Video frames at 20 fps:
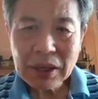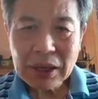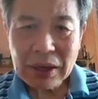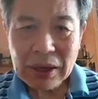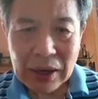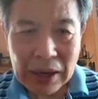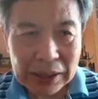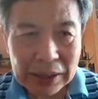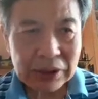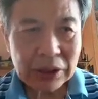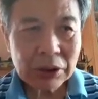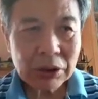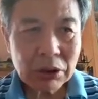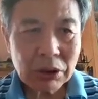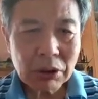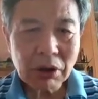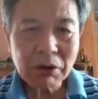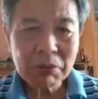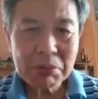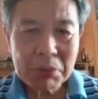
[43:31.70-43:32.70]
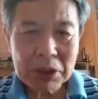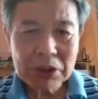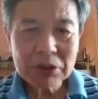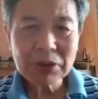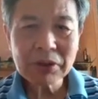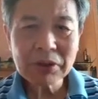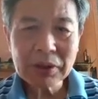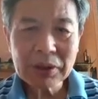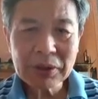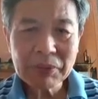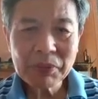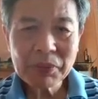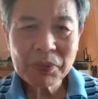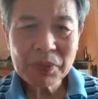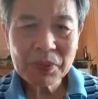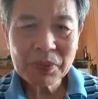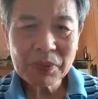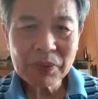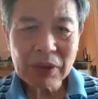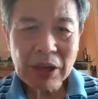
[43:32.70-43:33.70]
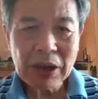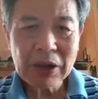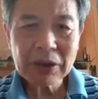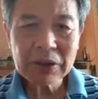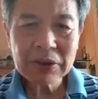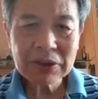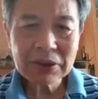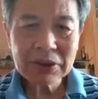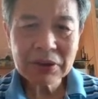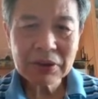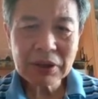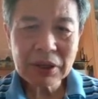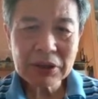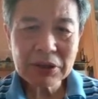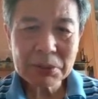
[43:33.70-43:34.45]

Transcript: and letting go of misery. Thus,